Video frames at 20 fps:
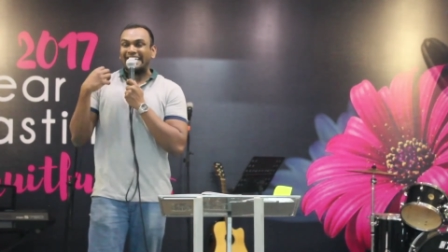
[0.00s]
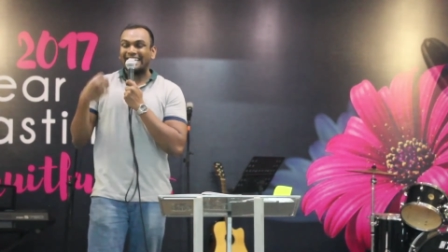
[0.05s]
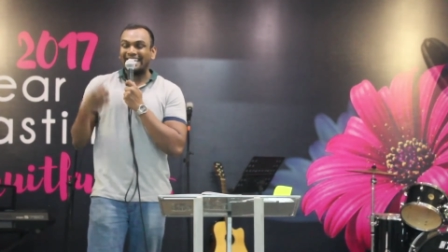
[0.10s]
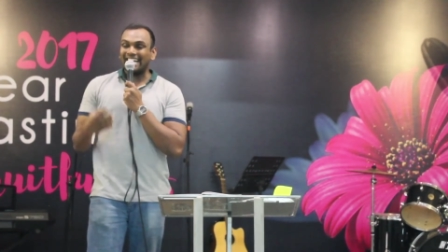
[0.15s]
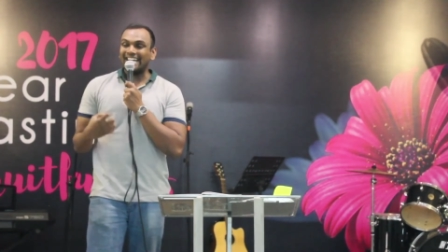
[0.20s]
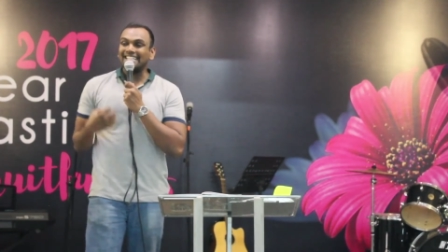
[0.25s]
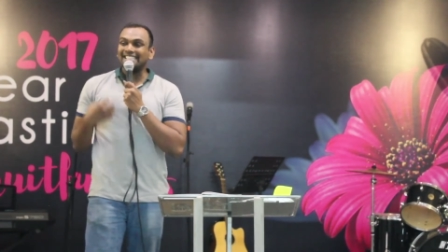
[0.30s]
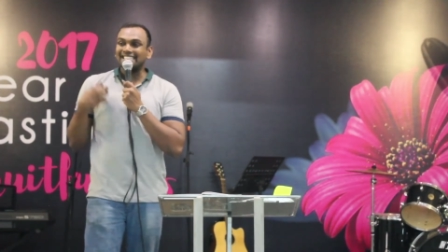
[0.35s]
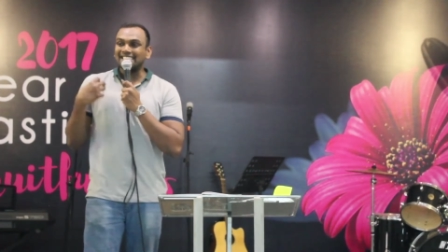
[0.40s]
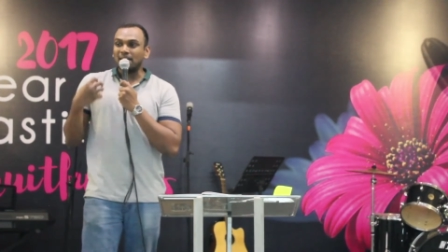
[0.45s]

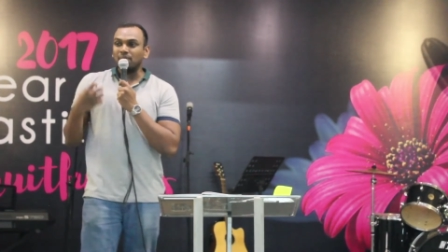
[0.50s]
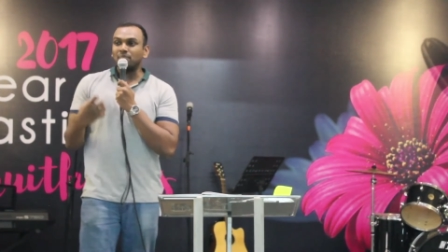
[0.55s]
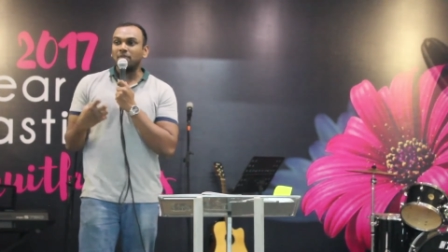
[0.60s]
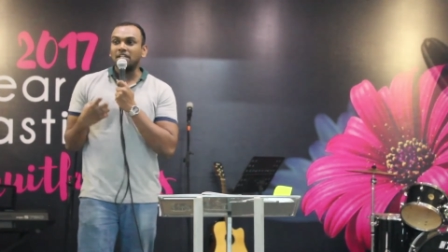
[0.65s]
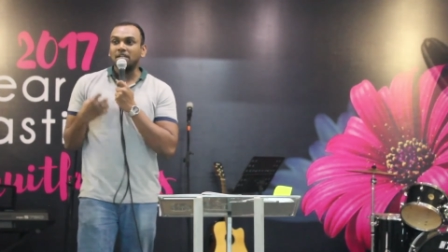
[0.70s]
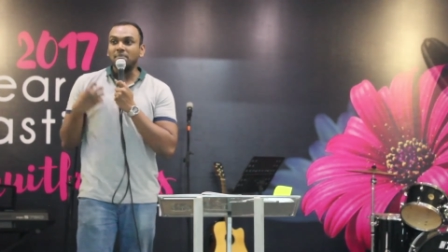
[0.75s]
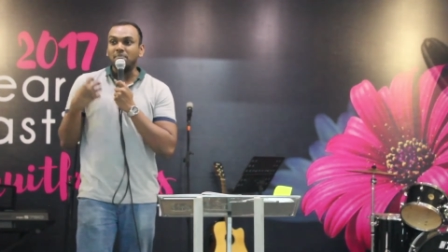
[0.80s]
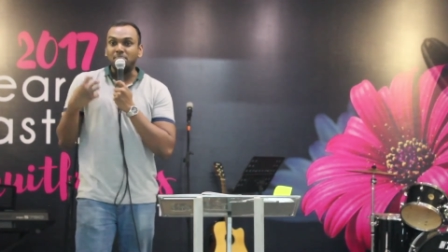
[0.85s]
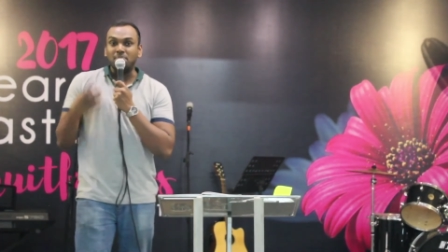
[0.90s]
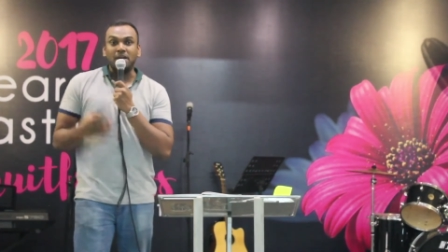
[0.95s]
get
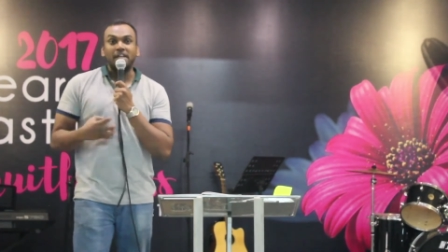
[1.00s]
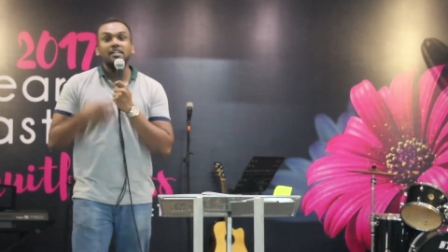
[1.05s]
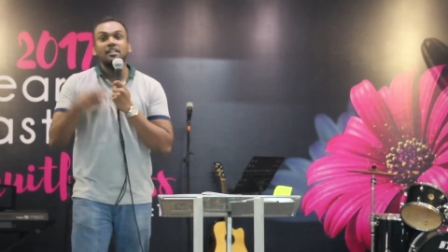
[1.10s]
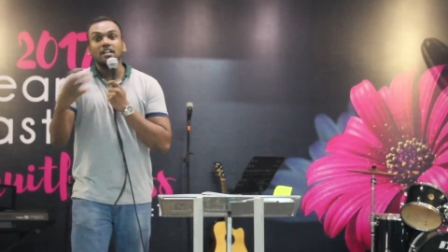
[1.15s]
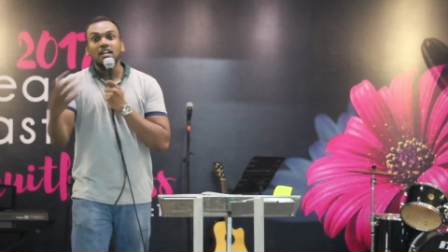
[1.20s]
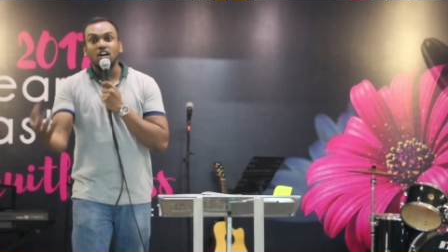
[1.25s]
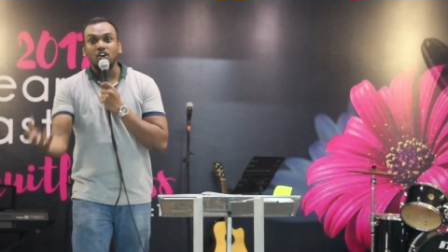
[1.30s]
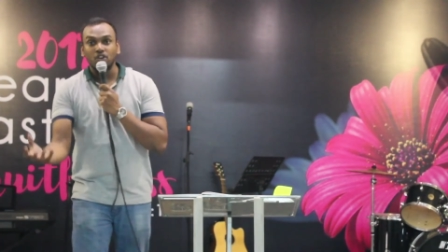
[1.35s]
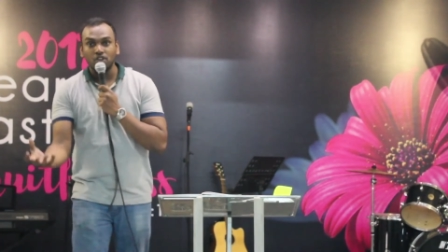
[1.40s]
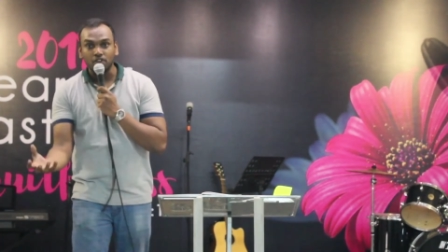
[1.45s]
something
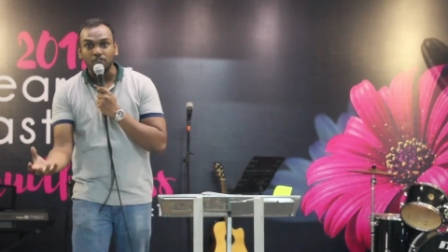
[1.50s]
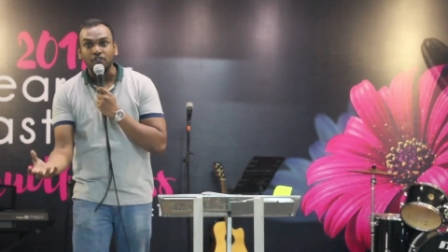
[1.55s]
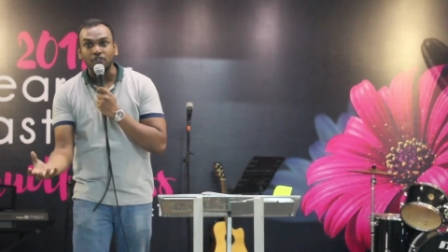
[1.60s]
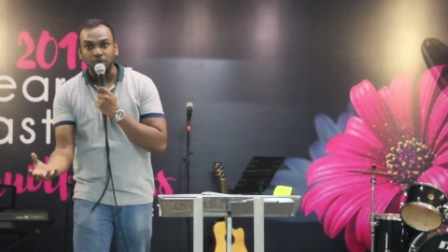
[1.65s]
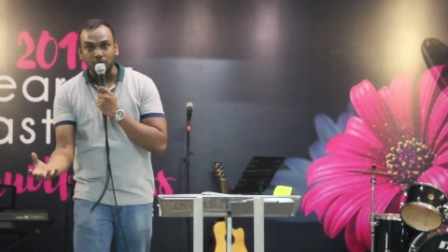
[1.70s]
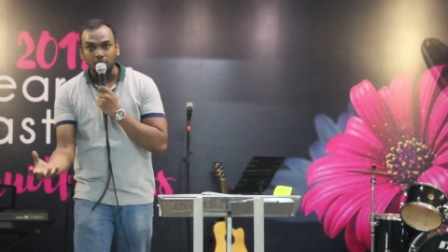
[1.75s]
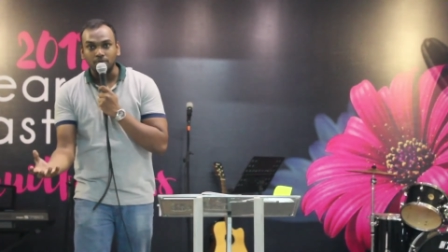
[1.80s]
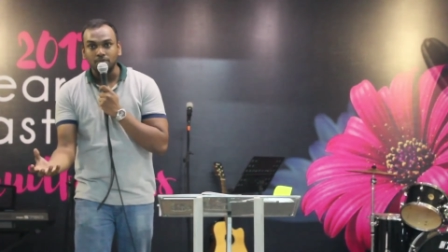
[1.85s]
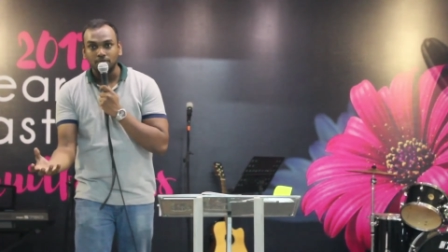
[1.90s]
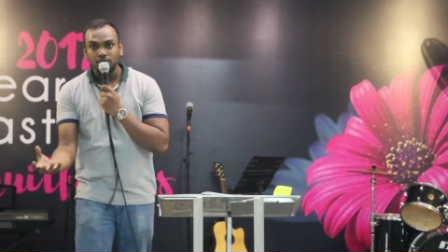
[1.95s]
better out of
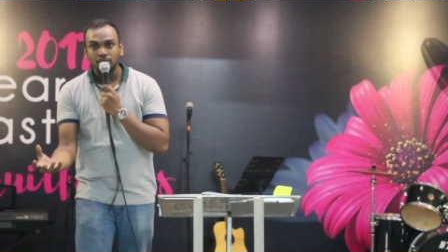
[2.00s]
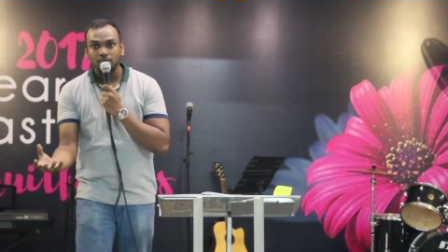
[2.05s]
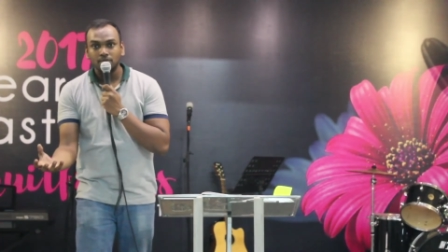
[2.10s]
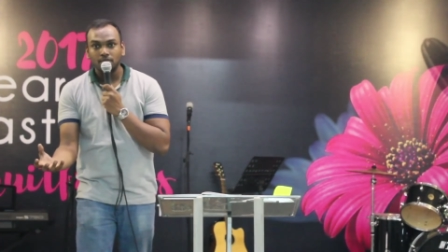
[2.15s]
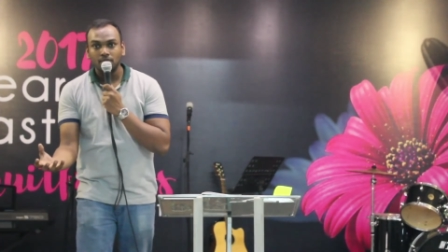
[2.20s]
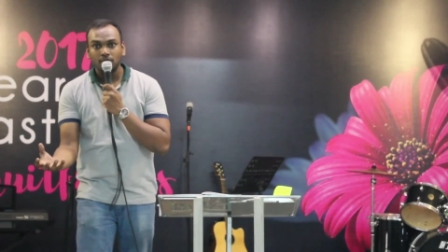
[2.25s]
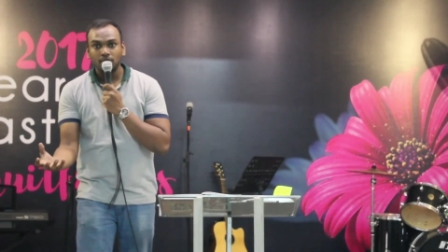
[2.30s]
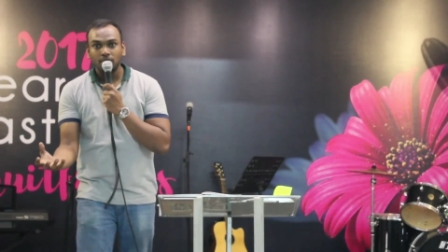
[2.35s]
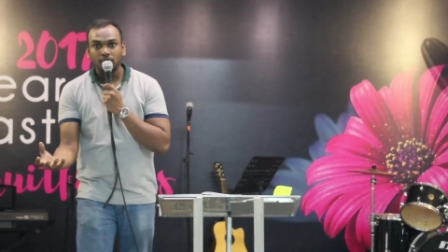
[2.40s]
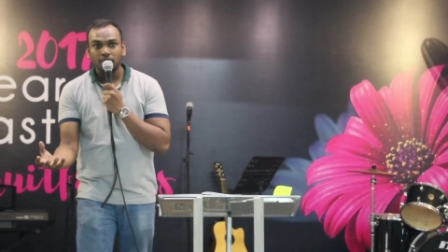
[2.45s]
you.
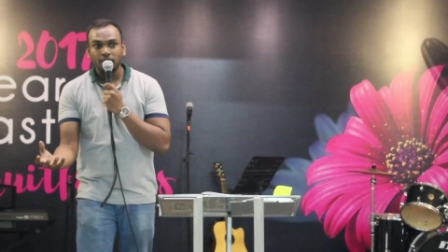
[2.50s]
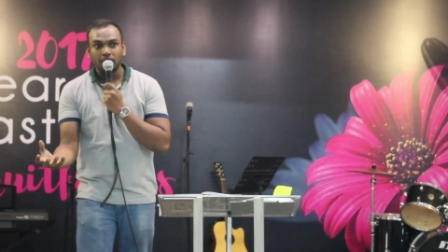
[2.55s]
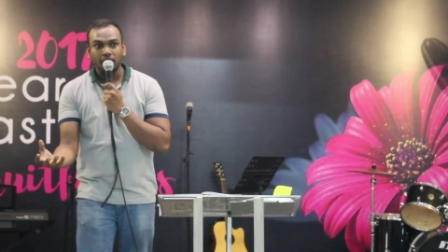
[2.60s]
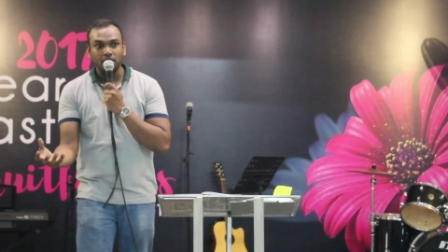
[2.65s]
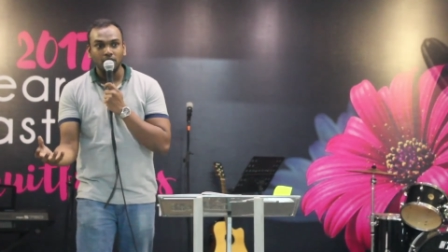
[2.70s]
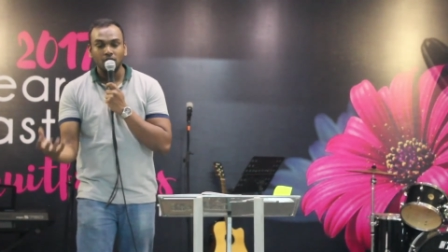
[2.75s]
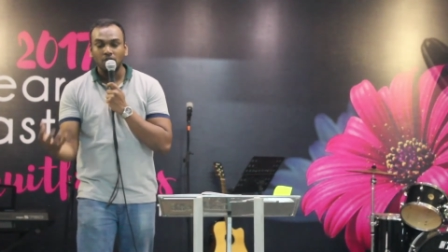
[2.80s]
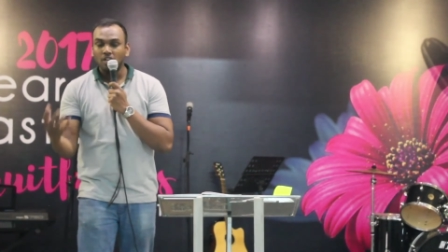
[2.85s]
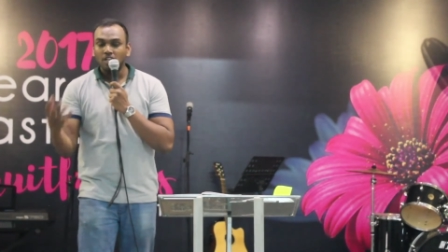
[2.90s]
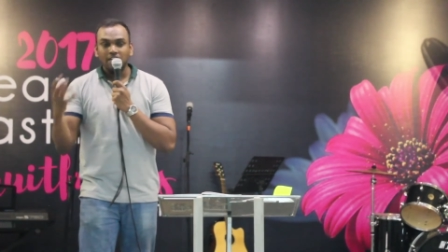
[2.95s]

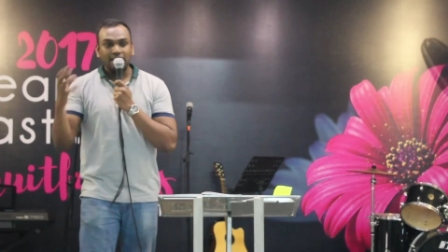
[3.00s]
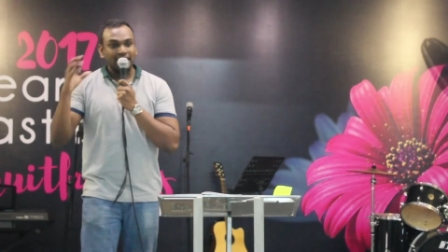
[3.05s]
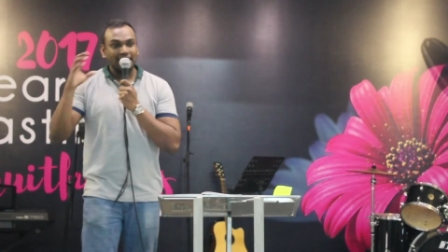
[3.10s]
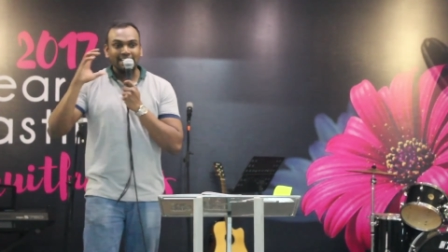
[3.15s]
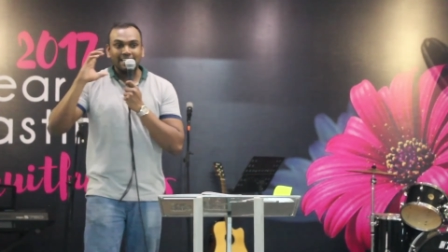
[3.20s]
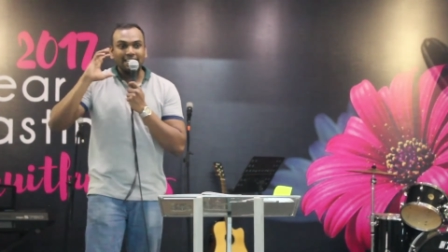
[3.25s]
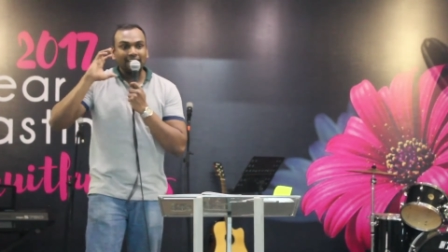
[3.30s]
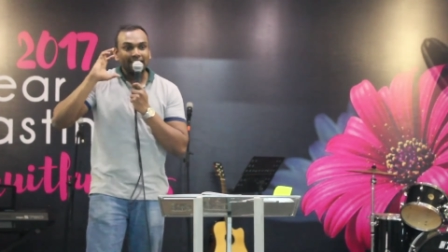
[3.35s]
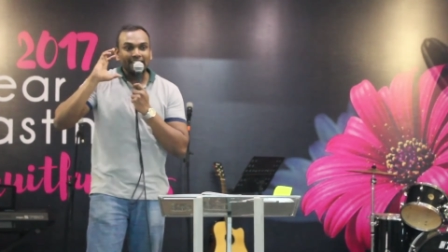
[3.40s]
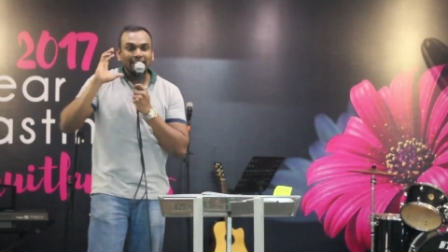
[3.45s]
You know,
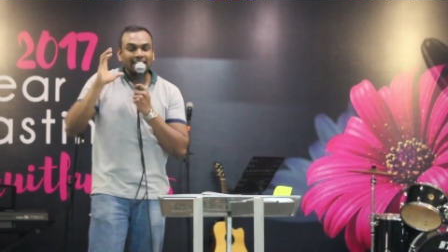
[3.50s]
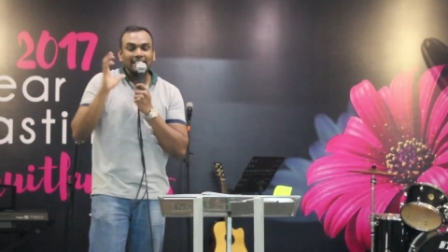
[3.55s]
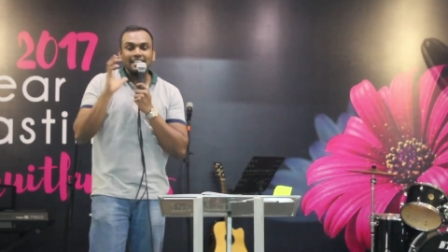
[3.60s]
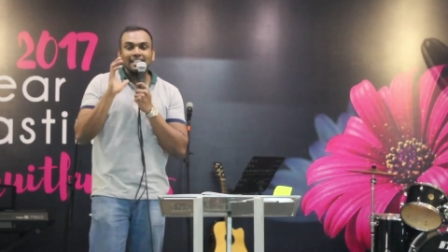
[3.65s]
it, it,